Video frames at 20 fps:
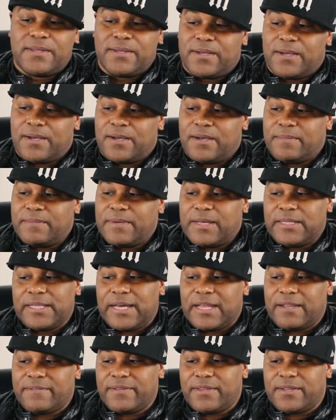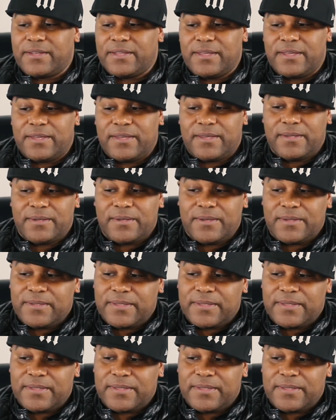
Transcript: a lot of it in